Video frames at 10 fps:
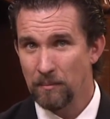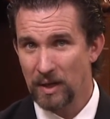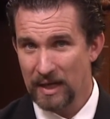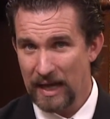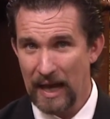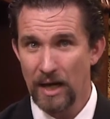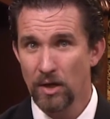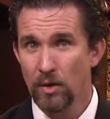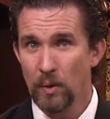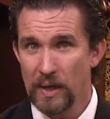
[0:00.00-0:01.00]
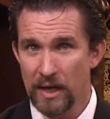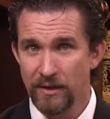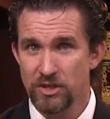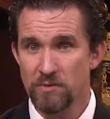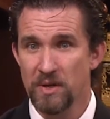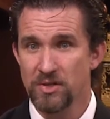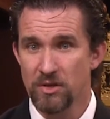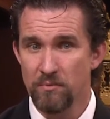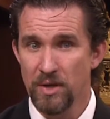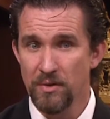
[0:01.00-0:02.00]
mechanical instruments
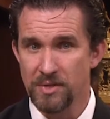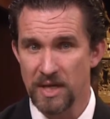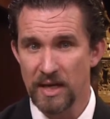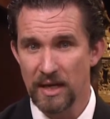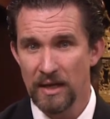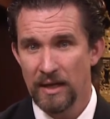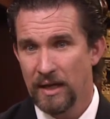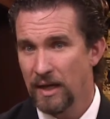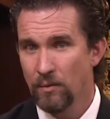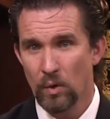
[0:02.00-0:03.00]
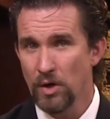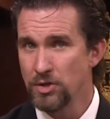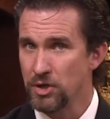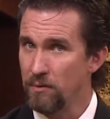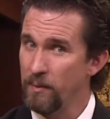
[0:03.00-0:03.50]
of music in worship.